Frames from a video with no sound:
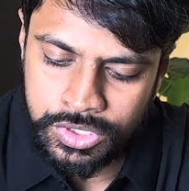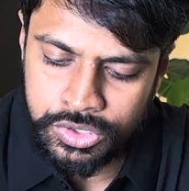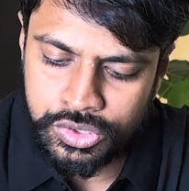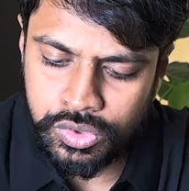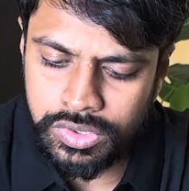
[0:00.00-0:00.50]

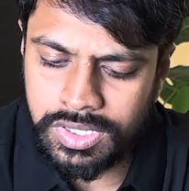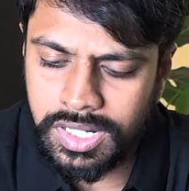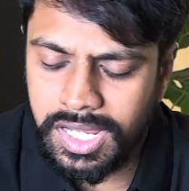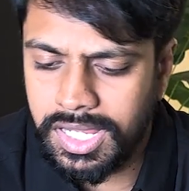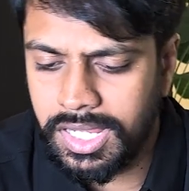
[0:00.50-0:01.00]
soon
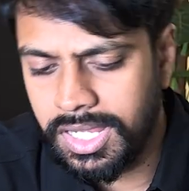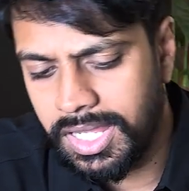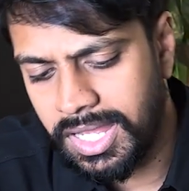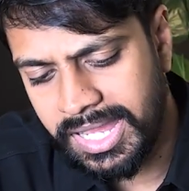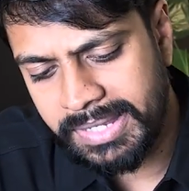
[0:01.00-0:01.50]

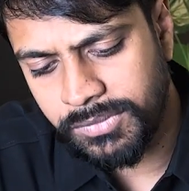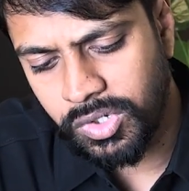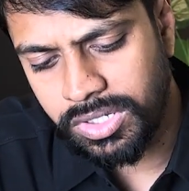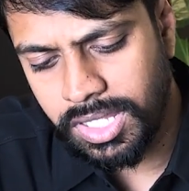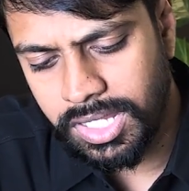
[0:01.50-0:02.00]
I'm
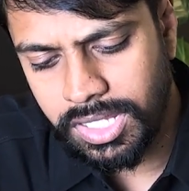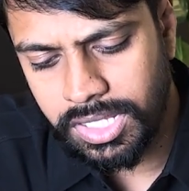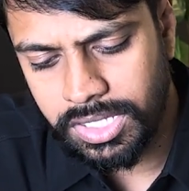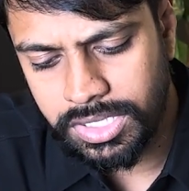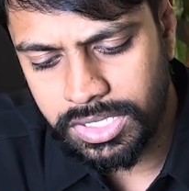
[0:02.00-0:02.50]

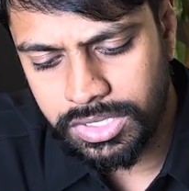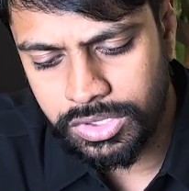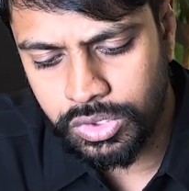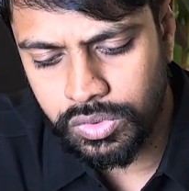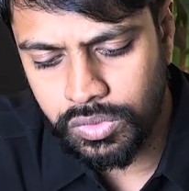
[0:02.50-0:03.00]
gonna
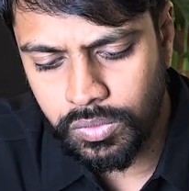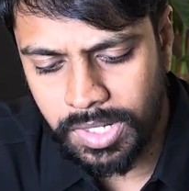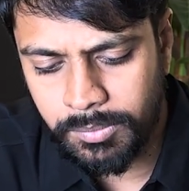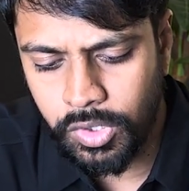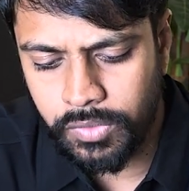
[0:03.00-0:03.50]
do
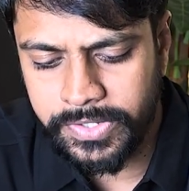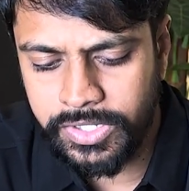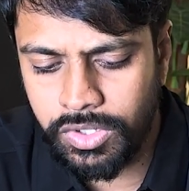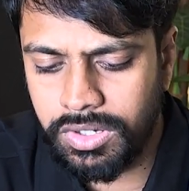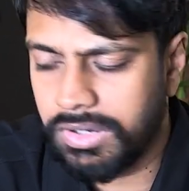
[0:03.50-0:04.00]
one more
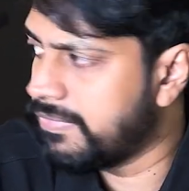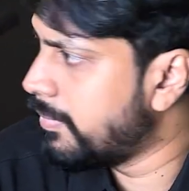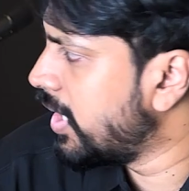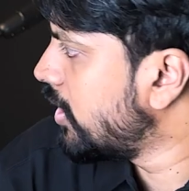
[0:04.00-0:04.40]
video of my